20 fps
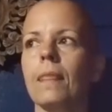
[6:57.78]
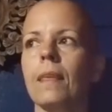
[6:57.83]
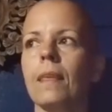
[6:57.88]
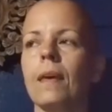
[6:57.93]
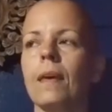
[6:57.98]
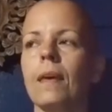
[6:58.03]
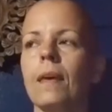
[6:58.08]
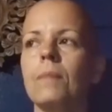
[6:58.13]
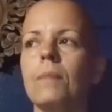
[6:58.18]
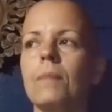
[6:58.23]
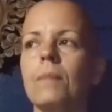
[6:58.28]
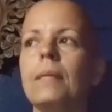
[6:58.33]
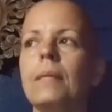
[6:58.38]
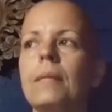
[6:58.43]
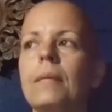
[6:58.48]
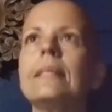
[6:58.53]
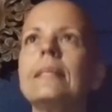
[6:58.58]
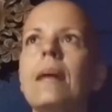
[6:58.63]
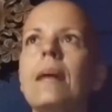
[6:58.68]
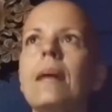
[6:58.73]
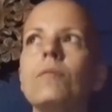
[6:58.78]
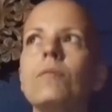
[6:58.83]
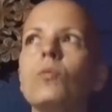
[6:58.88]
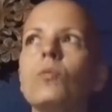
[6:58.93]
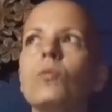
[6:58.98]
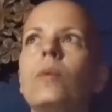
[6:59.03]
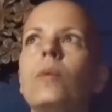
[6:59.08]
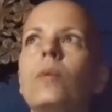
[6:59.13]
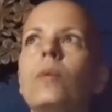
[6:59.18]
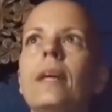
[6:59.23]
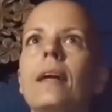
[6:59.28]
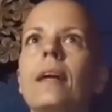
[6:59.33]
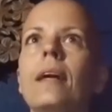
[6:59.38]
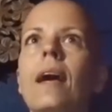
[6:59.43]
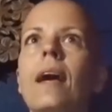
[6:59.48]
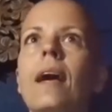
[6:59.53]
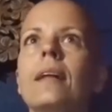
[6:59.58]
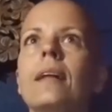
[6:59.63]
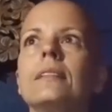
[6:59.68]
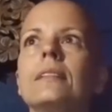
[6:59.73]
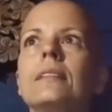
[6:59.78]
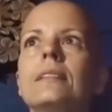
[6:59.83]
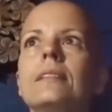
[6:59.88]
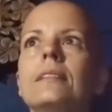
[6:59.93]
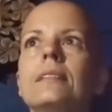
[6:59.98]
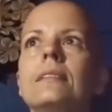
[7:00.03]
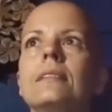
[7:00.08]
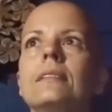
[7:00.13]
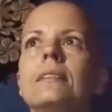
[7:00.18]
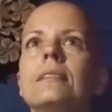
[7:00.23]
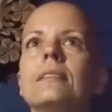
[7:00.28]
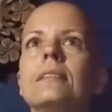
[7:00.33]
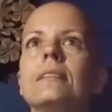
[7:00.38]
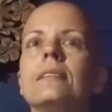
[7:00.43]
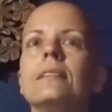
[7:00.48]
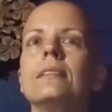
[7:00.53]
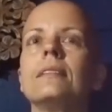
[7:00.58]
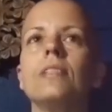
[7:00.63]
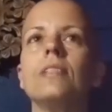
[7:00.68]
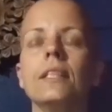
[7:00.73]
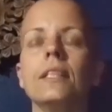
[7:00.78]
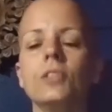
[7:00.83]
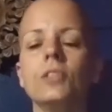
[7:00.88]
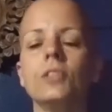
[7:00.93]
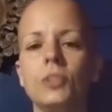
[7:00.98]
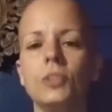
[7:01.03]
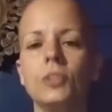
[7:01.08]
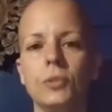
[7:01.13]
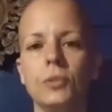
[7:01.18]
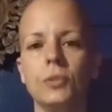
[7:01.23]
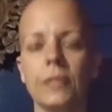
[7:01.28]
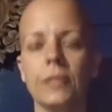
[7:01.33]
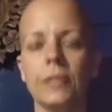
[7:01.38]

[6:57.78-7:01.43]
Many times we as Zen students,